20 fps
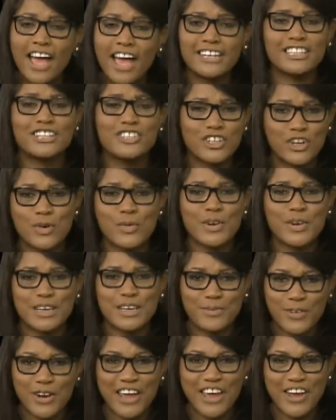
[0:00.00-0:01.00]
I didn't go
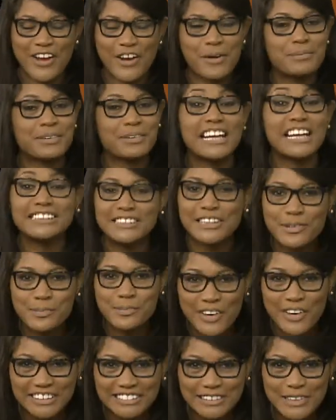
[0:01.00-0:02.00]
anywhere, but I
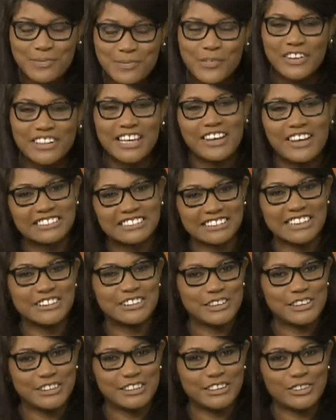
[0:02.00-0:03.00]
did bring someone else
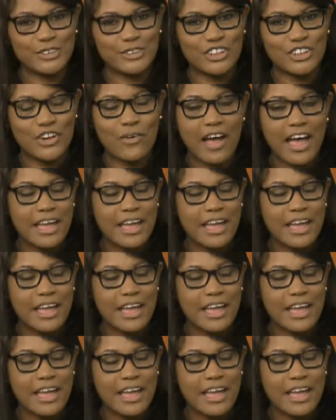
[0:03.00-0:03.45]
into the studio.